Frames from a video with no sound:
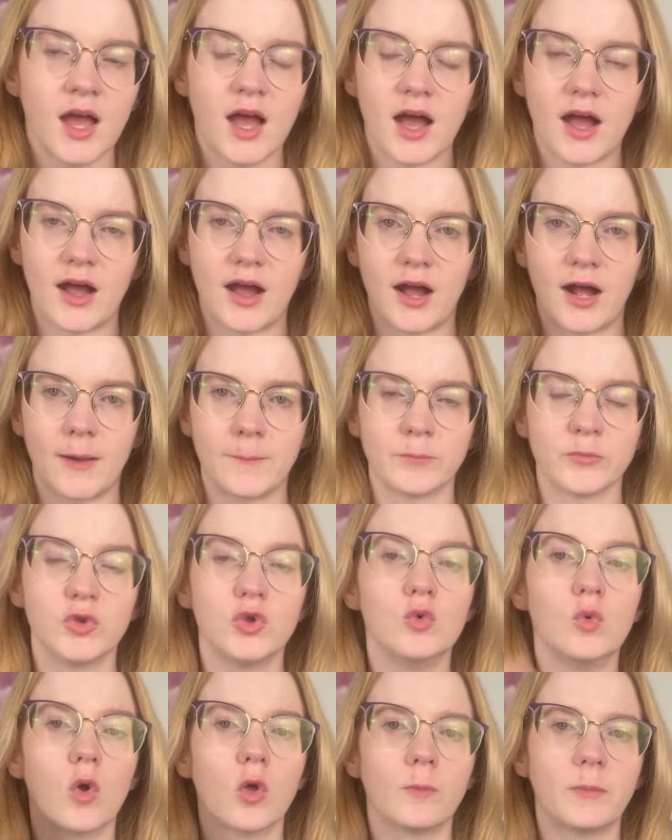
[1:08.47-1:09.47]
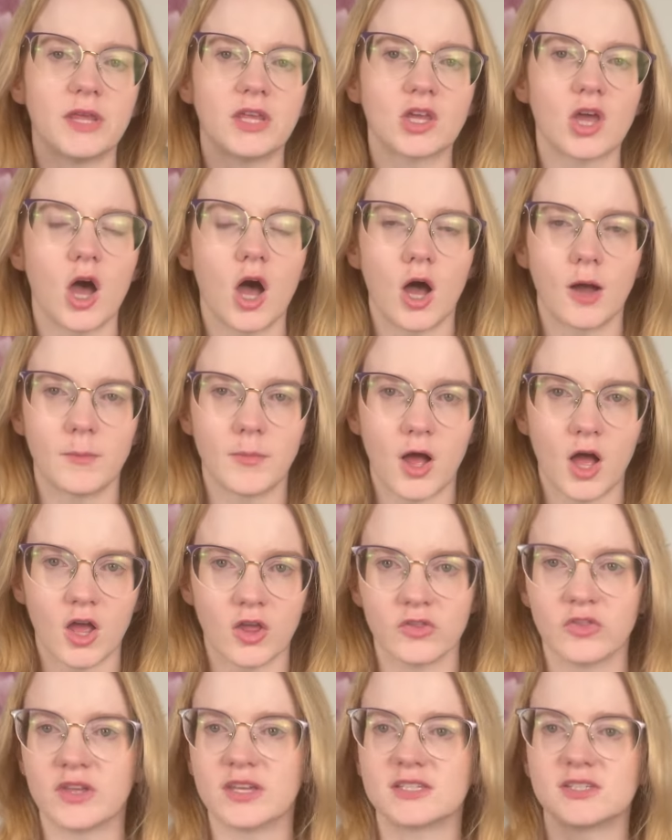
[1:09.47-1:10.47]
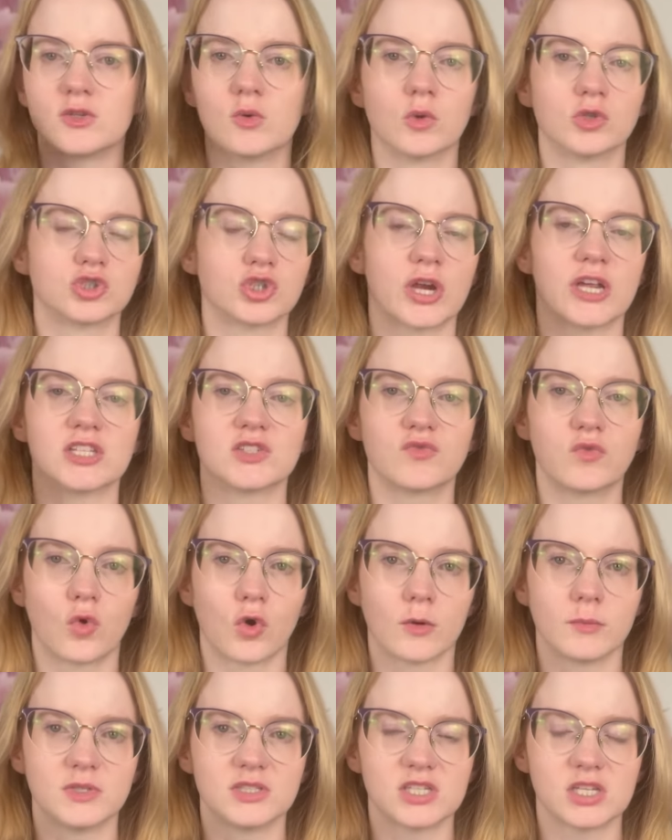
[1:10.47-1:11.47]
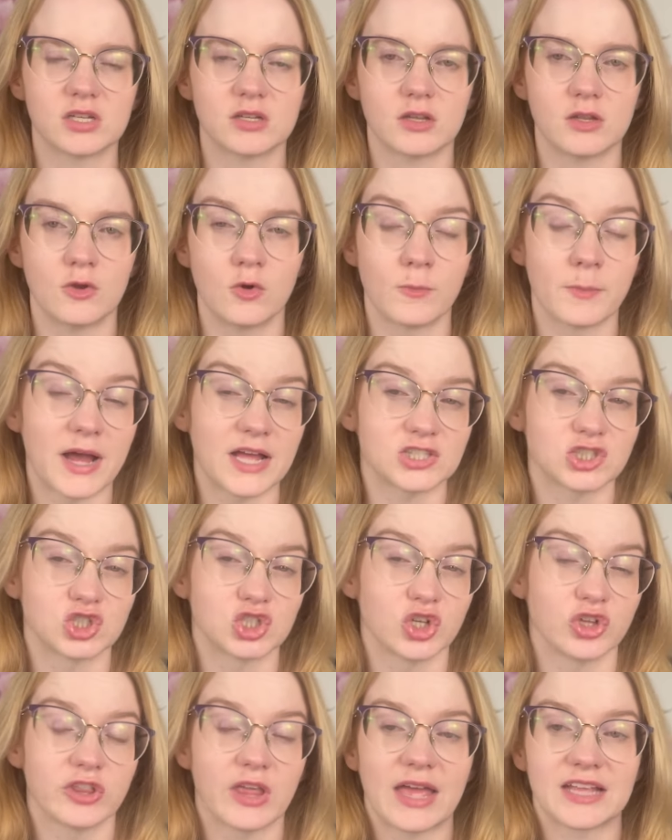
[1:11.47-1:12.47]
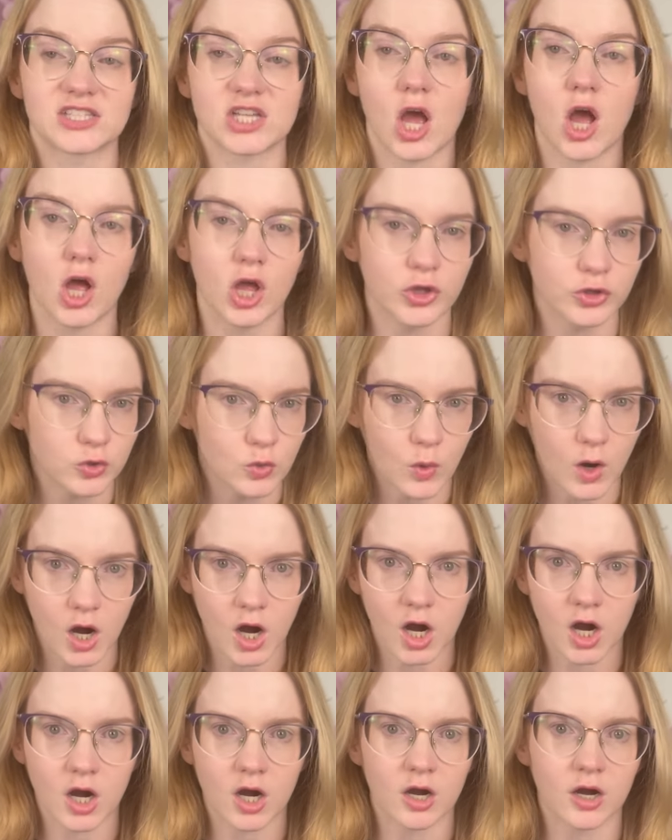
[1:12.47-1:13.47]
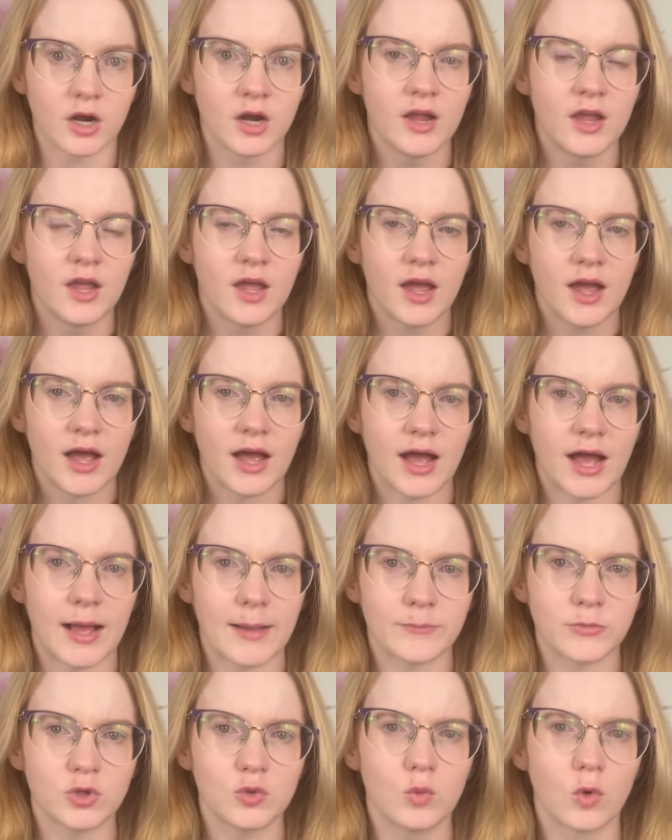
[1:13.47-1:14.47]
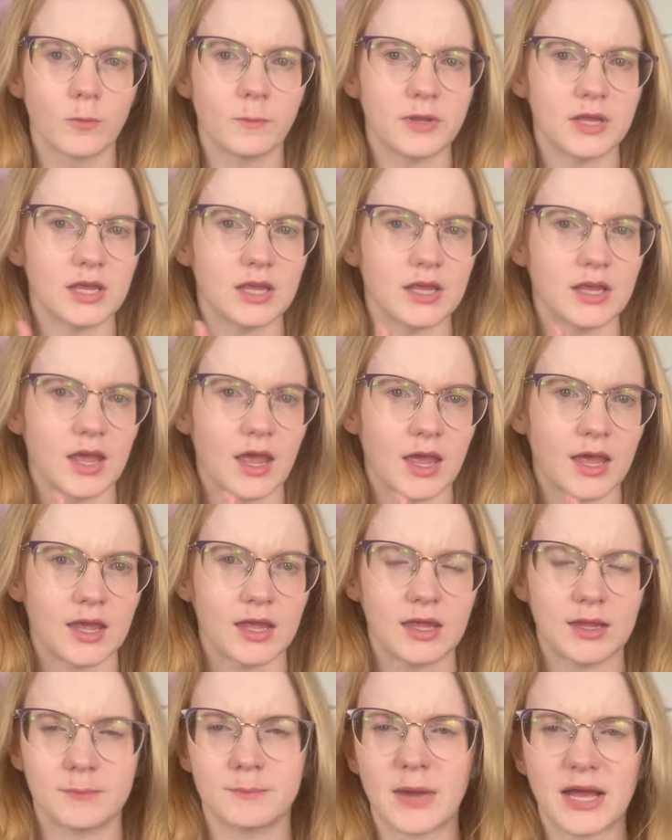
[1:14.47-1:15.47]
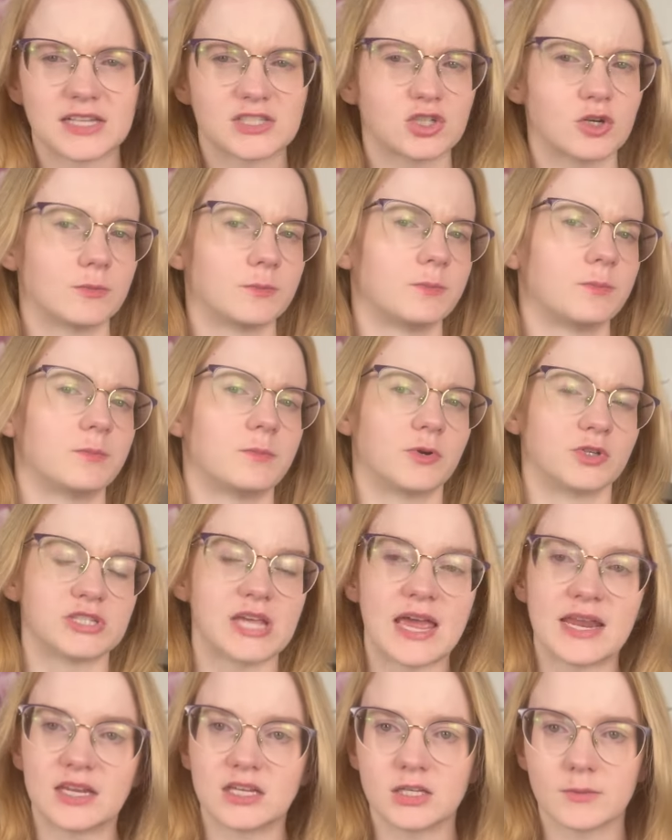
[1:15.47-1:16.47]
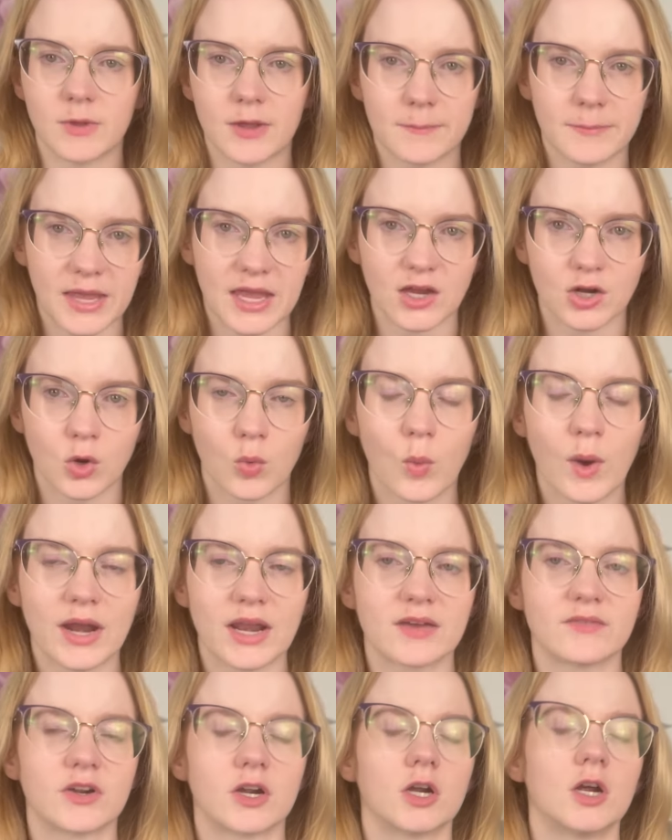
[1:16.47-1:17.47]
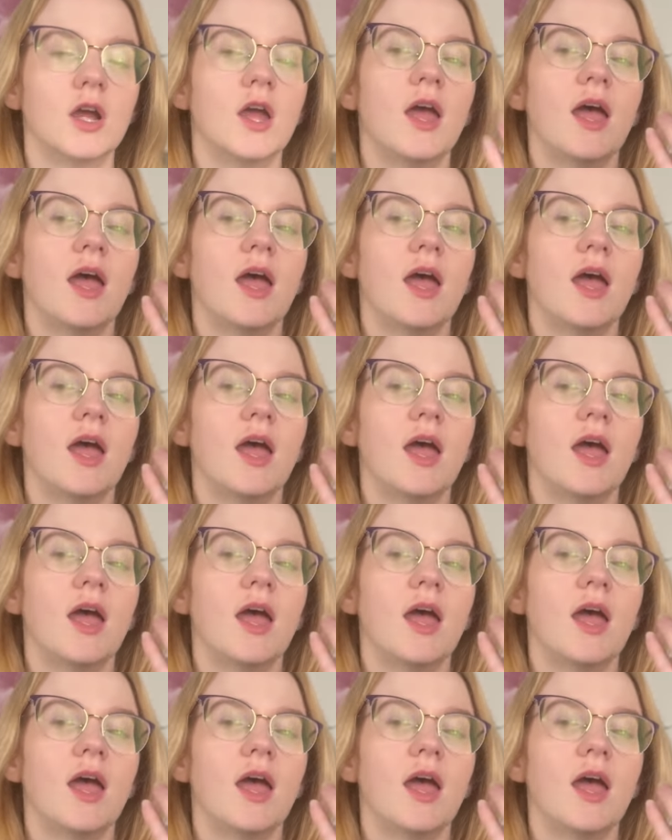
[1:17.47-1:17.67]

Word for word: Um, you will become all this. You will transform into a monster till that's all you are. Um, you will be a monster pretending to be a man or whatever.